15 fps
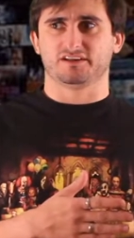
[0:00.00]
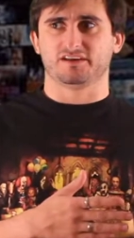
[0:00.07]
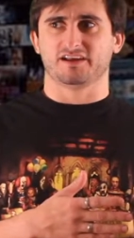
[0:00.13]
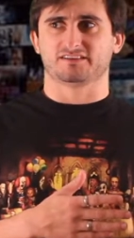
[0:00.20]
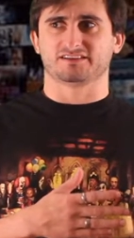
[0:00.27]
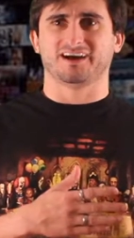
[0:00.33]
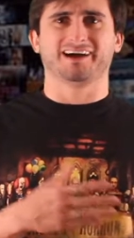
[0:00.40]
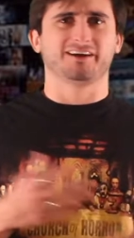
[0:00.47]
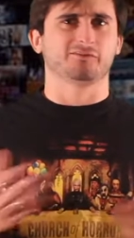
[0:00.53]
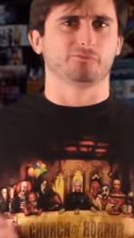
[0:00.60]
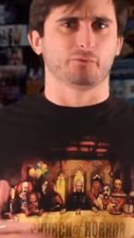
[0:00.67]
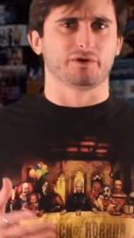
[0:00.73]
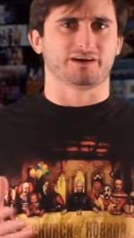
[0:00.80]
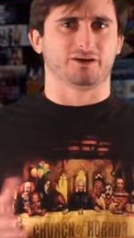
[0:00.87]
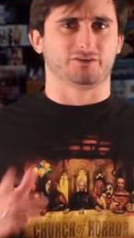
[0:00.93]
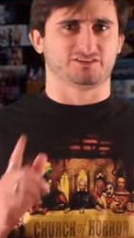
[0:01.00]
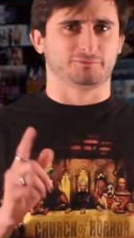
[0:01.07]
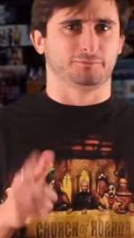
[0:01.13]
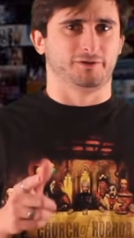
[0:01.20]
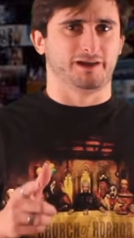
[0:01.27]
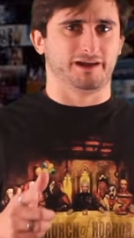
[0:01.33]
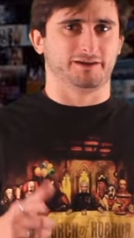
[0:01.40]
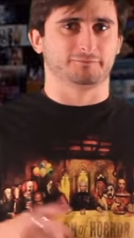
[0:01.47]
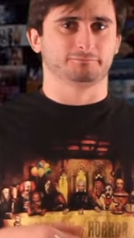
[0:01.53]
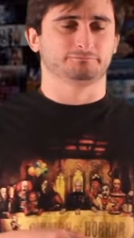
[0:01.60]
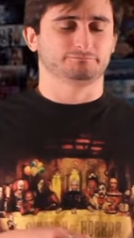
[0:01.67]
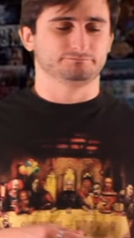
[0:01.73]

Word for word: it's kind of weird. I'll explain.